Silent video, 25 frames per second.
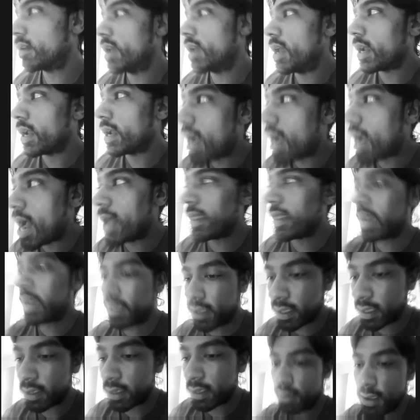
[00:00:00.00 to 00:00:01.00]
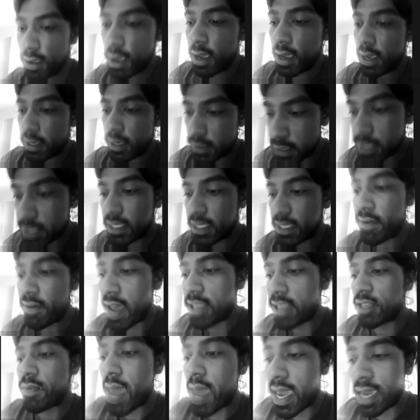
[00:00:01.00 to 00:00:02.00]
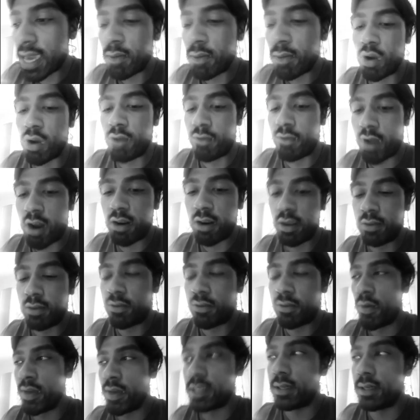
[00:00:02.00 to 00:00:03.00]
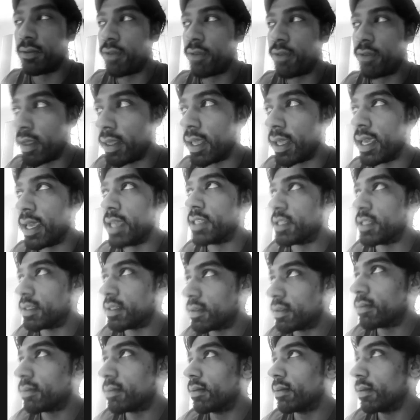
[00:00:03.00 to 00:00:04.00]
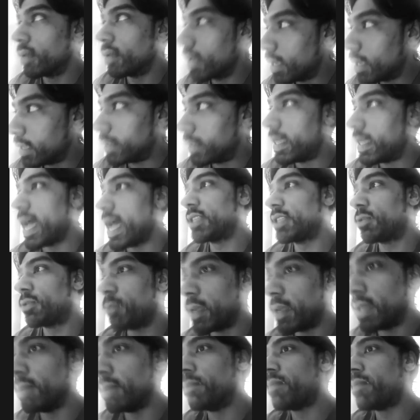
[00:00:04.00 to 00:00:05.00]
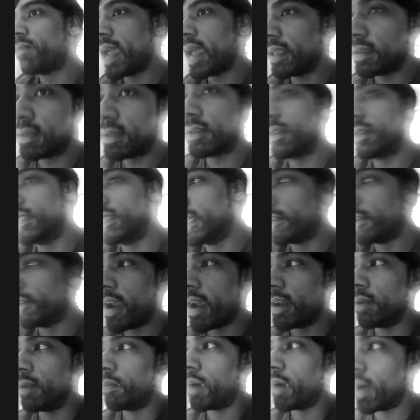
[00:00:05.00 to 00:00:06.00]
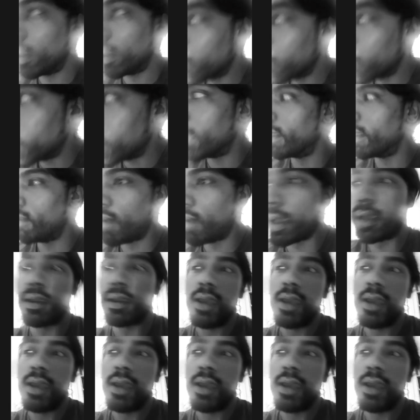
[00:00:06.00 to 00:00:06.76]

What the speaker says: kind of like since they've had to make it more environmentally friendly, it just that's when paint's degraded. But yeah, like